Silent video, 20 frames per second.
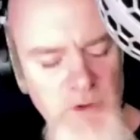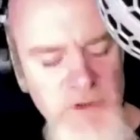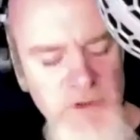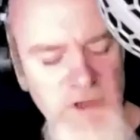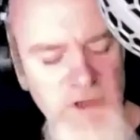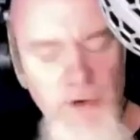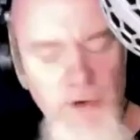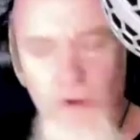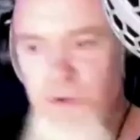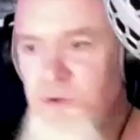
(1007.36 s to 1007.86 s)
to
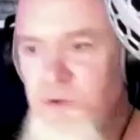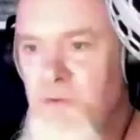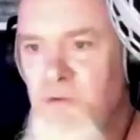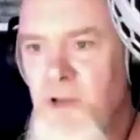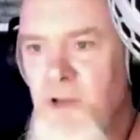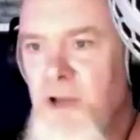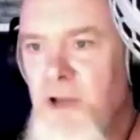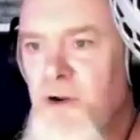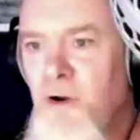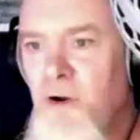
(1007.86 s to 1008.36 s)
learn audio,
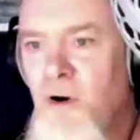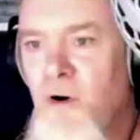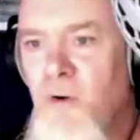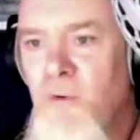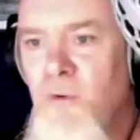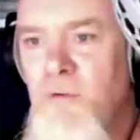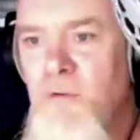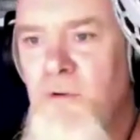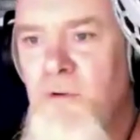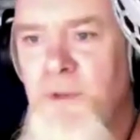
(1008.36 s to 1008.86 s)
learn it
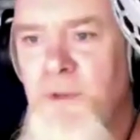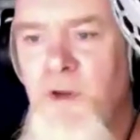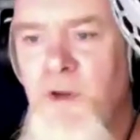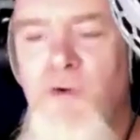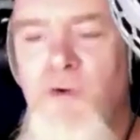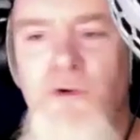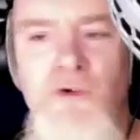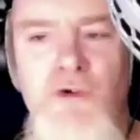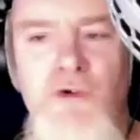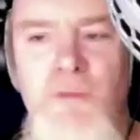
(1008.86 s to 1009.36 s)
all. I mean,
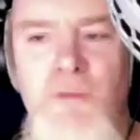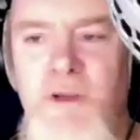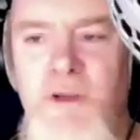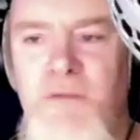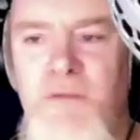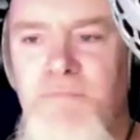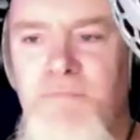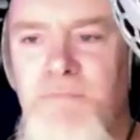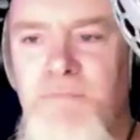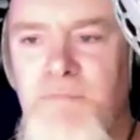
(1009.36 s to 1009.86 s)
audio should be
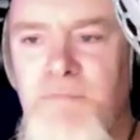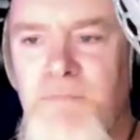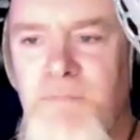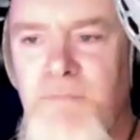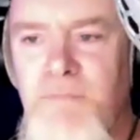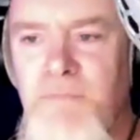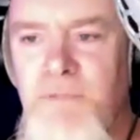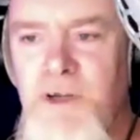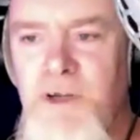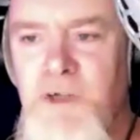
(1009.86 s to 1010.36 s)
your
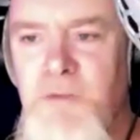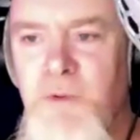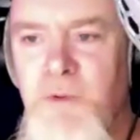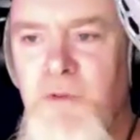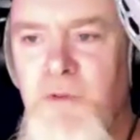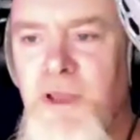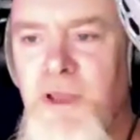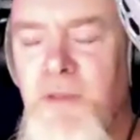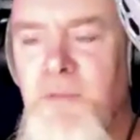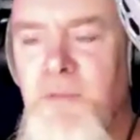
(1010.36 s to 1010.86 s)
principal
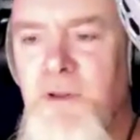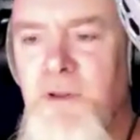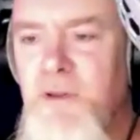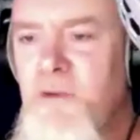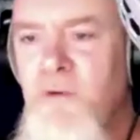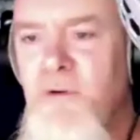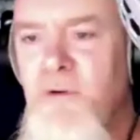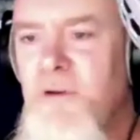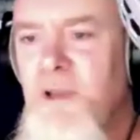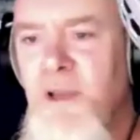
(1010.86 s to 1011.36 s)
thing, but
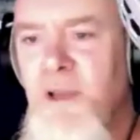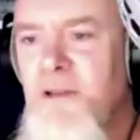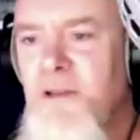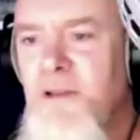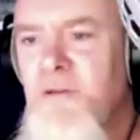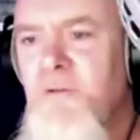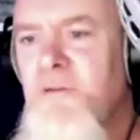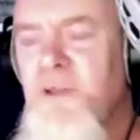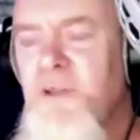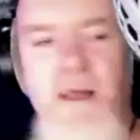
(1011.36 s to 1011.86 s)
don't
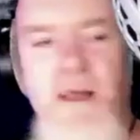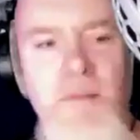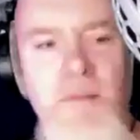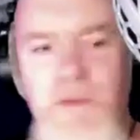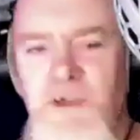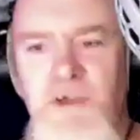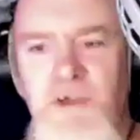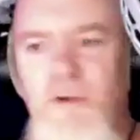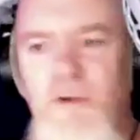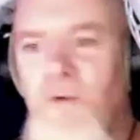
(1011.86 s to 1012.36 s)
think that
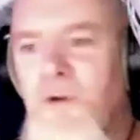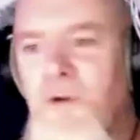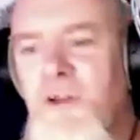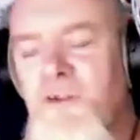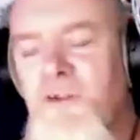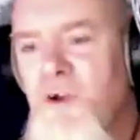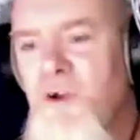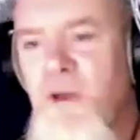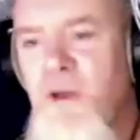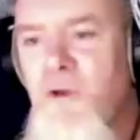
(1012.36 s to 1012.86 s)
means you don't need
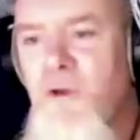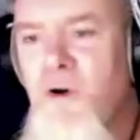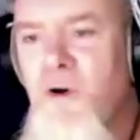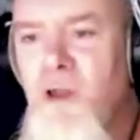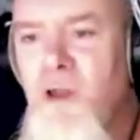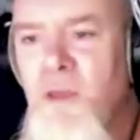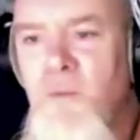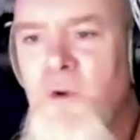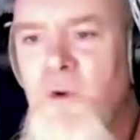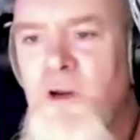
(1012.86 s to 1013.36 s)
to know how the
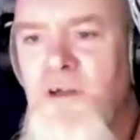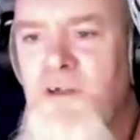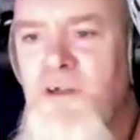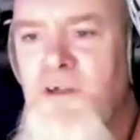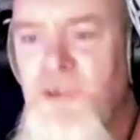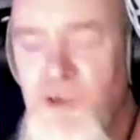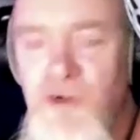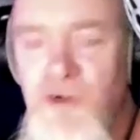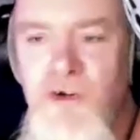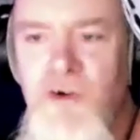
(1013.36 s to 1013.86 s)
online works.
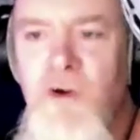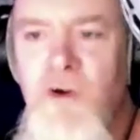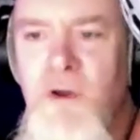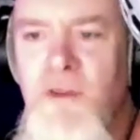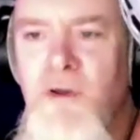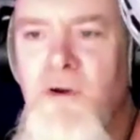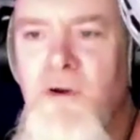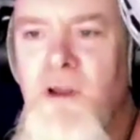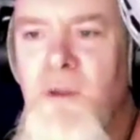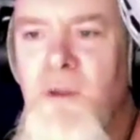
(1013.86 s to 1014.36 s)
You should know how
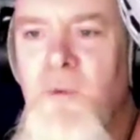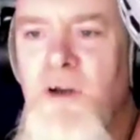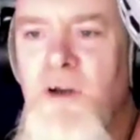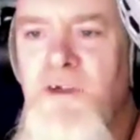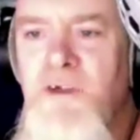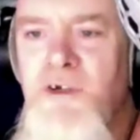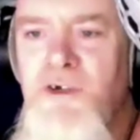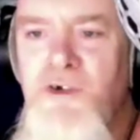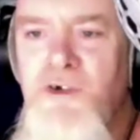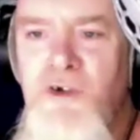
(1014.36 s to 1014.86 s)
the online
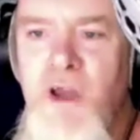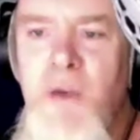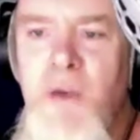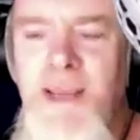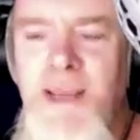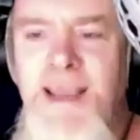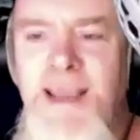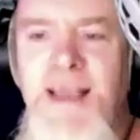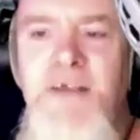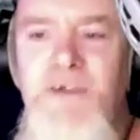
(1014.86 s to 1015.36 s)
works. You should know how
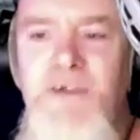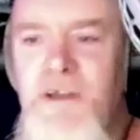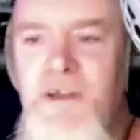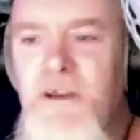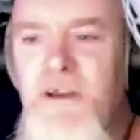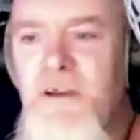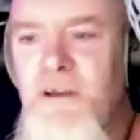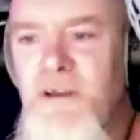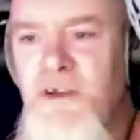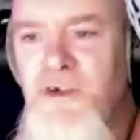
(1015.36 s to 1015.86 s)
it gets to
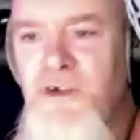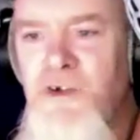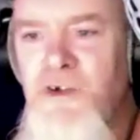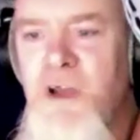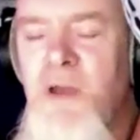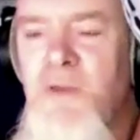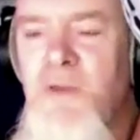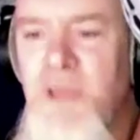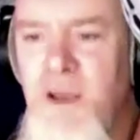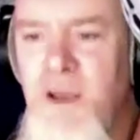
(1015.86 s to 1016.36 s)
you. You should
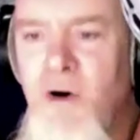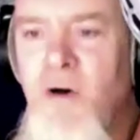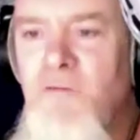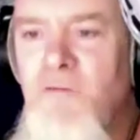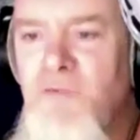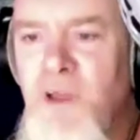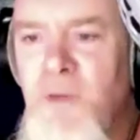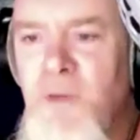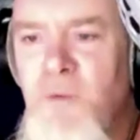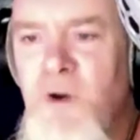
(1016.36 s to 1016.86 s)
know how the
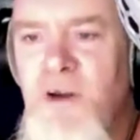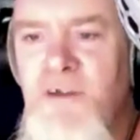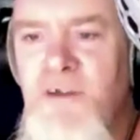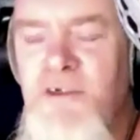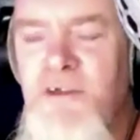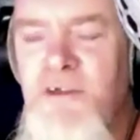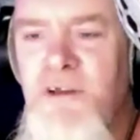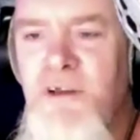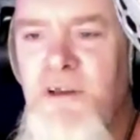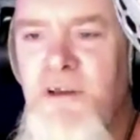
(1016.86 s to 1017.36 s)
offline
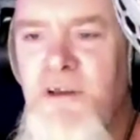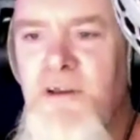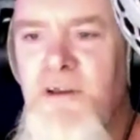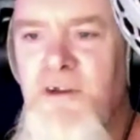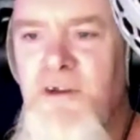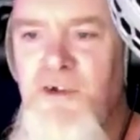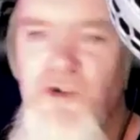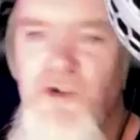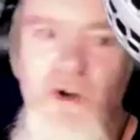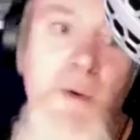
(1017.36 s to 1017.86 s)
works.
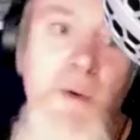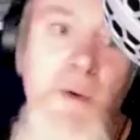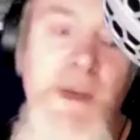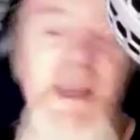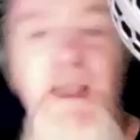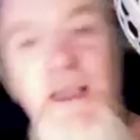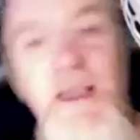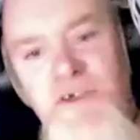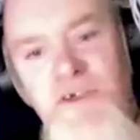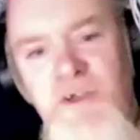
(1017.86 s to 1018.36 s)
You should know how it
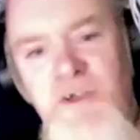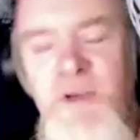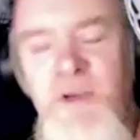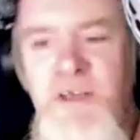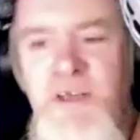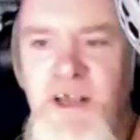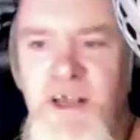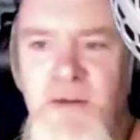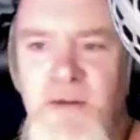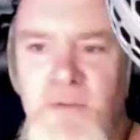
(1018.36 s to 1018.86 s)
gets to you,
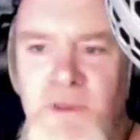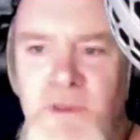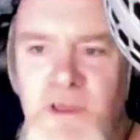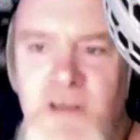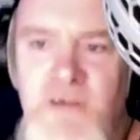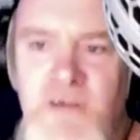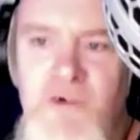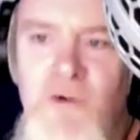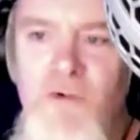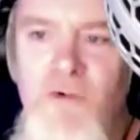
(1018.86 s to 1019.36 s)
because then if
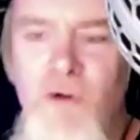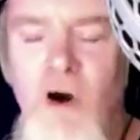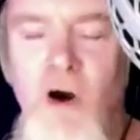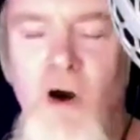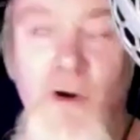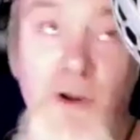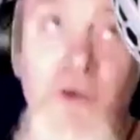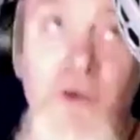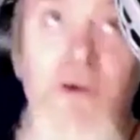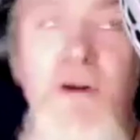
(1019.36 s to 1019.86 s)
things go
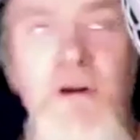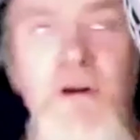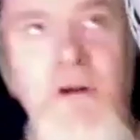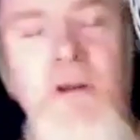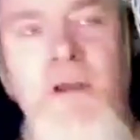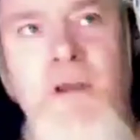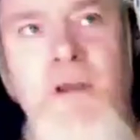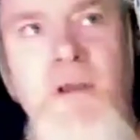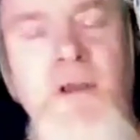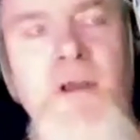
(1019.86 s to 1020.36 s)
wrong, you can
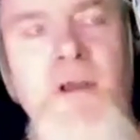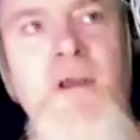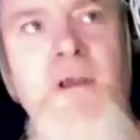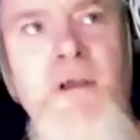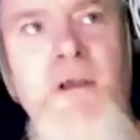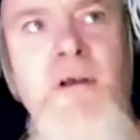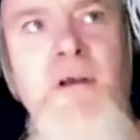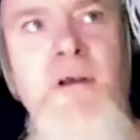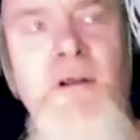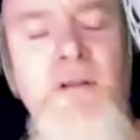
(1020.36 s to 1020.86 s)

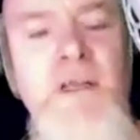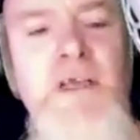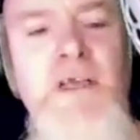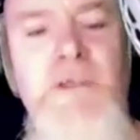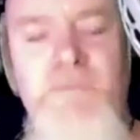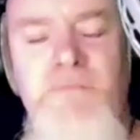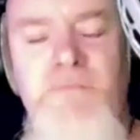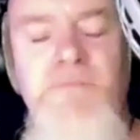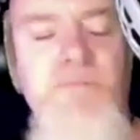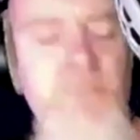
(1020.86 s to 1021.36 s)
at
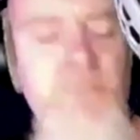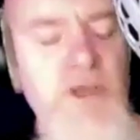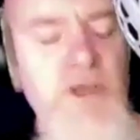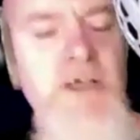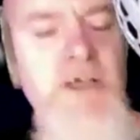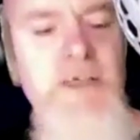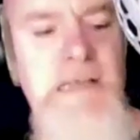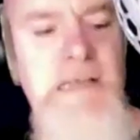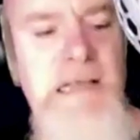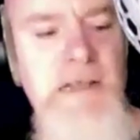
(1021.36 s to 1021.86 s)
least
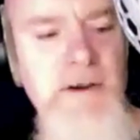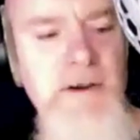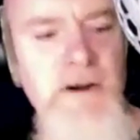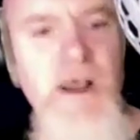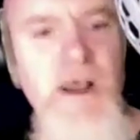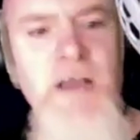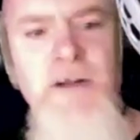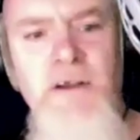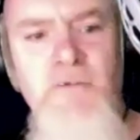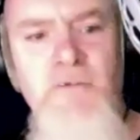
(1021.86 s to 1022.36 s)
piece together an idea